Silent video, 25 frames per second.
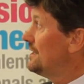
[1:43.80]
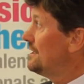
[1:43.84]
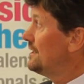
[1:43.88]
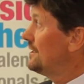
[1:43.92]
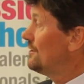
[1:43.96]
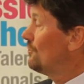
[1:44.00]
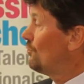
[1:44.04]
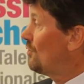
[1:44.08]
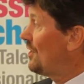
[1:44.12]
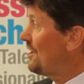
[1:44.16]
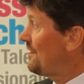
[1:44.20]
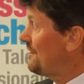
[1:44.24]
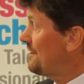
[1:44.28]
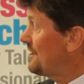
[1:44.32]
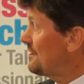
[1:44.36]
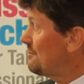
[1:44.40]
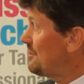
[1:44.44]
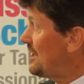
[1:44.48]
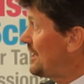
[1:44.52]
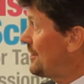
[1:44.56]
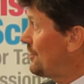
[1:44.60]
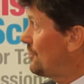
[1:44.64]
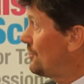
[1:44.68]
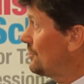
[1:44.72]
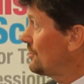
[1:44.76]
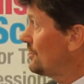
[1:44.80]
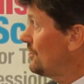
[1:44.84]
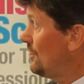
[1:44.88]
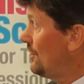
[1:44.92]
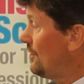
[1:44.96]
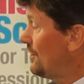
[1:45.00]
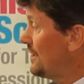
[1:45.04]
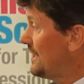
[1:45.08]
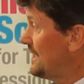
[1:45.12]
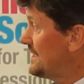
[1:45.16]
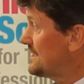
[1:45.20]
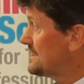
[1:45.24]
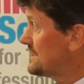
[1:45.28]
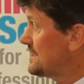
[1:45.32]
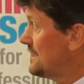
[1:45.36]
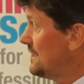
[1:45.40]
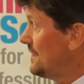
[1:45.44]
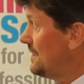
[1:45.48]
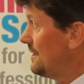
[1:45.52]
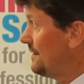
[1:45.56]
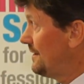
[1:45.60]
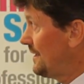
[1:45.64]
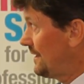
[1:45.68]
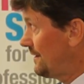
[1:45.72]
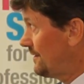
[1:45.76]
One thing about Hong Kong is
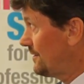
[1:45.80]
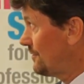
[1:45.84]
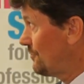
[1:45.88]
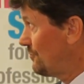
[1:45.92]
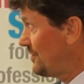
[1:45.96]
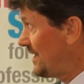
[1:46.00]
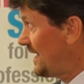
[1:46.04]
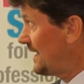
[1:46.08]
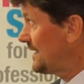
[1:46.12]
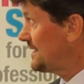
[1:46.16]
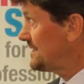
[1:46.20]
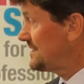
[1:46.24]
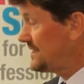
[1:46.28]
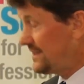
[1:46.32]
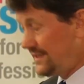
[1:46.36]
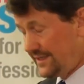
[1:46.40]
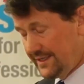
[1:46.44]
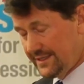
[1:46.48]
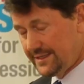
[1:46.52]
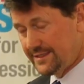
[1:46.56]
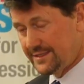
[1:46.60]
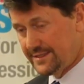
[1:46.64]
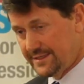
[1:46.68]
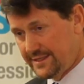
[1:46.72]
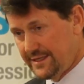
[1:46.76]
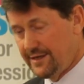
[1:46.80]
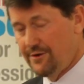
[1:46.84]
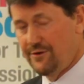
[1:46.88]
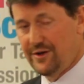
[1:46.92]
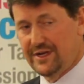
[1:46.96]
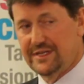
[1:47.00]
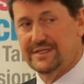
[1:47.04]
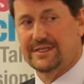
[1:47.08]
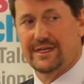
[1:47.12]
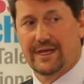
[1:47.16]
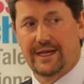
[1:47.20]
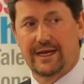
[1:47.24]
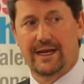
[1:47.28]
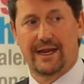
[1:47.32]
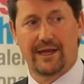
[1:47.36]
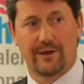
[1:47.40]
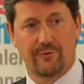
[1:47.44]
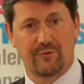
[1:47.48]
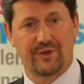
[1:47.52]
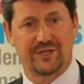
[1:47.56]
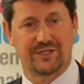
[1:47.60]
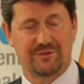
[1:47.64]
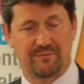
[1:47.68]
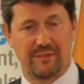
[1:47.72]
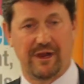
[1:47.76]
that the reality is there is a
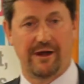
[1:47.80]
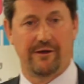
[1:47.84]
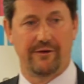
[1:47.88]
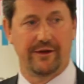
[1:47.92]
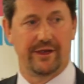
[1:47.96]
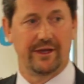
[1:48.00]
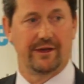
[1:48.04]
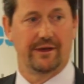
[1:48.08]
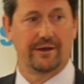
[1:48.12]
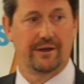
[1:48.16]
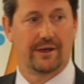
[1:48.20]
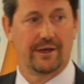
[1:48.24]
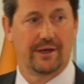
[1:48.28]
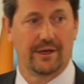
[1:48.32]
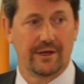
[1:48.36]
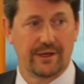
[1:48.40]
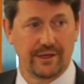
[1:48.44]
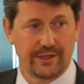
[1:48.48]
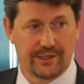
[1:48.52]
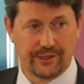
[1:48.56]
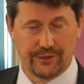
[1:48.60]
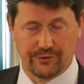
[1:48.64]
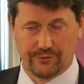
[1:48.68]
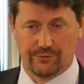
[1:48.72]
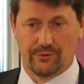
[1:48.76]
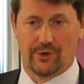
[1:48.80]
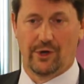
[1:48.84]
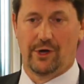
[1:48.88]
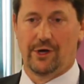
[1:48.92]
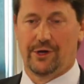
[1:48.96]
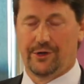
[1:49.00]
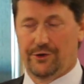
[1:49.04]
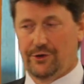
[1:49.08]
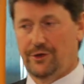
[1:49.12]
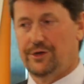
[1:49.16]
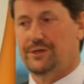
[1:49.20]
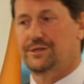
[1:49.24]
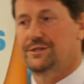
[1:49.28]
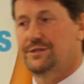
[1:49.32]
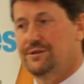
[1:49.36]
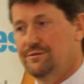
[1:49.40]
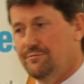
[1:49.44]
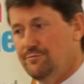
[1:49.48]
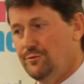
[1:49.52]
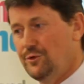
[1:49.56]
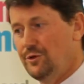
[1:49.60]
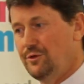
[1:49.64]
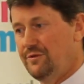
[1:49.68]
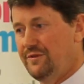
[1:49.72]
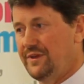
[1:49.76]
language barrier. You are not
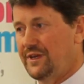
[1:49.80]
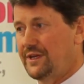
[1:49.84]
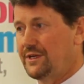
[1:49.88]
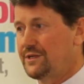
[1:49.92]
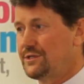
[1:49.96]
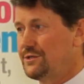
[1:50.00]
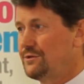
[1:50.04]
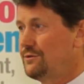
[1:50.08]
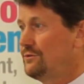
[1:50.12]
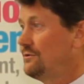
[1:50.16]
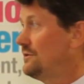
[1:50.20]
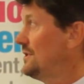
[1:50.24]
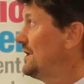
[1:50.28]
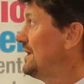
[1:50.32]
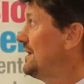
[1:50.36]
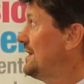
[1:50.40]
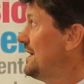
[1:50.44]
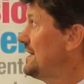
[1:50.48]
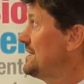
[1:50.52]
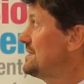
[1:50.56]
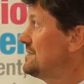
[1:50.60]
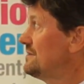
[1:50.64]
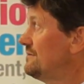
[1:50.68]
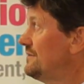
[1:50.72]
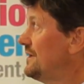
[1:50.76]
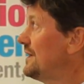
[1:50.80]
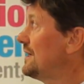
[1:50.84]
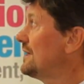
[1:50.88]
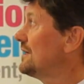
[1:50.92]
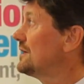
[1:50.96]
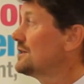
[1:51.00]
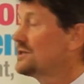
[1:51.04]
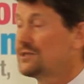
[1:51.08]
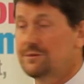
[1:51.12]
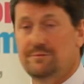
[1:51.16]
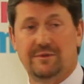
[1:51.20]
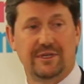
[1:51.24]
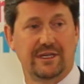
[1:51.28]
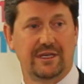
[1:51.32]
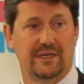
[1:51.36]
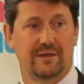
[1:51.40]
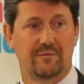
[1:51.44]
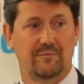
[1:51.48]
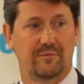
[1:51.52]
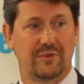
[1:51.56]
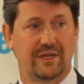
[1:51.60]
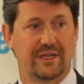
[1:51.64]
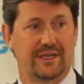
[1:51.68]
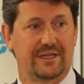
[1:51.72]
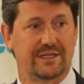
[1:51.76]
moving to a native
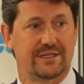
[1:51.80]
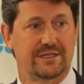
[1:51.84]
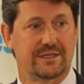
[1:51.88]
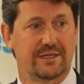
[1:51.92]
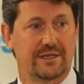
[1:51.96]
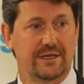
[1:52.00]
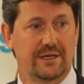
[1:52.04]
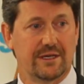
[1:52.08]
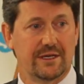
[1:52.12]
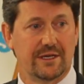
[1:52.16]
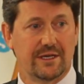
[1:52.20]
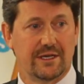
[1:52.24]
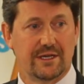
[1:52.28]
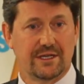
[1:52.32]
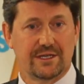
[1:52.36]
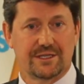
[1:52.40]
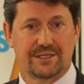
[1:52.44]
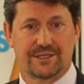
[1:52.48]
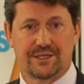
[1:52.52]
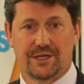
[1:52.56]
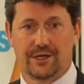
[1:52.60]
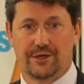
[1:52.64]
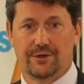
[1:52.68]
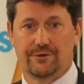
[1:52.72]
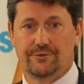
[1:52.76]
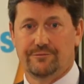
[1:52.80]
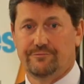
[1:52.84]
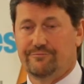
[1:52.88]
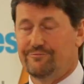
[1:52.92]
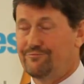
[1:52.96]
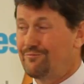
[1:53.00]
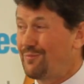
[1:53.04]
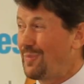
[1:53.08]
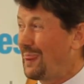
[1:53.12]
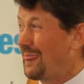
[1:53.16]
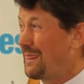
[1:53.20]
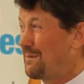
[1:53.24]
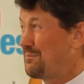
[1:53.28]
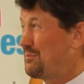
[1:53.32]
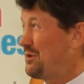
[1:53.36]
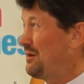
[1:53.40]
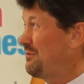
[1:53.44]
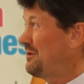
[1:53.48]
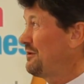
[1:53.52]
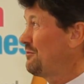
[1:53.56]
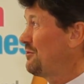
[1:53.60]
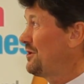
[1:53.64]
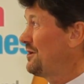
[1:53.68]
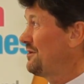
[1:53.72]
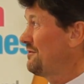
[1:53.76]
English-speaking place. So
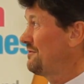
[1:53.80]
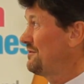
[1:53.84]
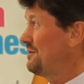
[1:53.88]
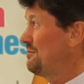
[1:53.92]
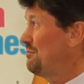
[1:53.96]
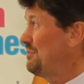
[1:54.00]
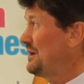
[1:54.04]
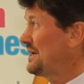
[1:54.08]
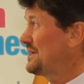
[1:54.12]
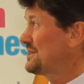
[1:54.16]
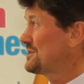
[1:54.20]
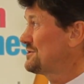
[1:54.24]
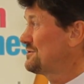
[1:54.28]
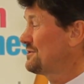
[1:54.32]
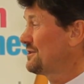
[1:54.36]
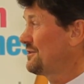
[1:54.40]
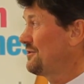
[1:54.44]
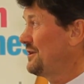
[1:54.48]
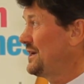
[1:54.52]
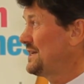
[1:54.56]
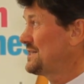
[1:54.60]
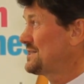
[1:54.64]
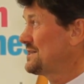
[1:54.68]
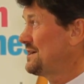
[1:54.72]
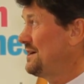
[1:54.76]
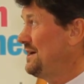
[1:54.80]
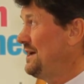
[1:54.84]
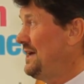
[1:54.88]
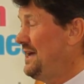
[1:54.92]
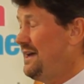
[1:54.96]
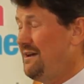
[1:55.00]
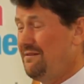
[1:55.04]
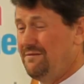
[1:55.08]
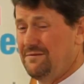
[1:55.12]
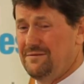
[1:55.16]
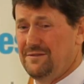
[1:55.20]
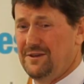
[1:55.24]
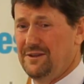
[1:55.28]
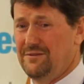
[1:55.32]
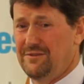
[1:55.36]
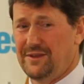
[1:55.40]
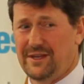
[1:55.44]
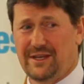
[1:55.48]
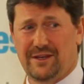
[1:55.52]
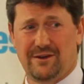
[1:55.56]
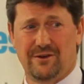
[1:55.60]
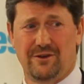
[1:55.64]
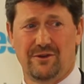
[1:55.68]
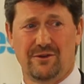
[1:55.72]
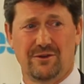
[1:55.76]
probably one of the biggest regrets I have
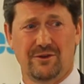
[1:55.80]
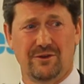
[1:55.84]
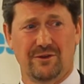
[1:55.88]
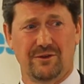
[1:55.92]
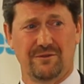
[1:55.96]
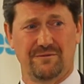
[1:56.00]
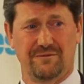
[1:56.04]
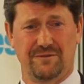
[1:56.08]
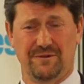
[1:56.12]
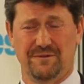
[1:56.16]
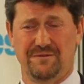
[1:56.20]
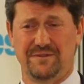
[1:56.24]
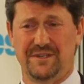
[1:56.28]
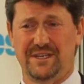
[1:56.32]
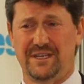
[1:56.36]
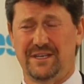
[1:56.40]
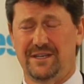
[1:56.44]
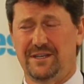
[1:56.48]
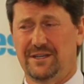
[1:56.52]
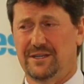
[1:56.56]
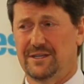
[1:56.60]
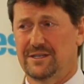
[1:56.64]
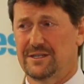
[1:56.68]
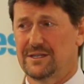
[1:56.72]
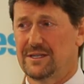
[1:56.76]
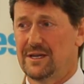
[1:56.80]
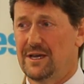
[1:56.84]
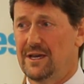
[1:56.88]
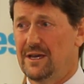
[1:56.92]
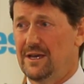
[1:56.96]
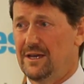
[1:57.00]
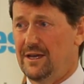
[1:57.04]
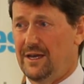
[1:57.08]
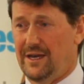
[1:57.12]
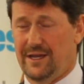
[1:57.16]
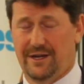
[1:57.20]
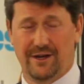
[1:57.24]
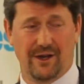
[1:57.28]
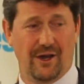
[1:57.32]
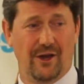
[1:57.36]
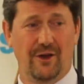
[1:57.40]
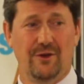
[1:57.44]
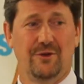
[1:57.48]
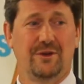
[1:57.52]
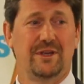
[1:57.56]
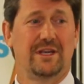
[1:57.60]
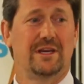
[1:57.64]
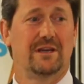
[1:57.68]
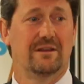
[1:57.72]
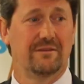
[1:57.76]
living in Hong Kong 15 years and
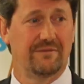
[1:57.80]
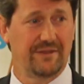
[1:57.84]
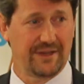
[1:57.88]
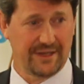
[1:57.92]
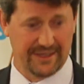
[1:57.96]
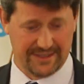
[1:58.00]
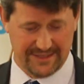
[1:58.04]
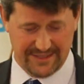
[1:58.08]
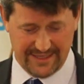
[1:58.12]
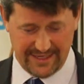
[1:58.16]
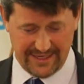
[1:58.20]
only learning a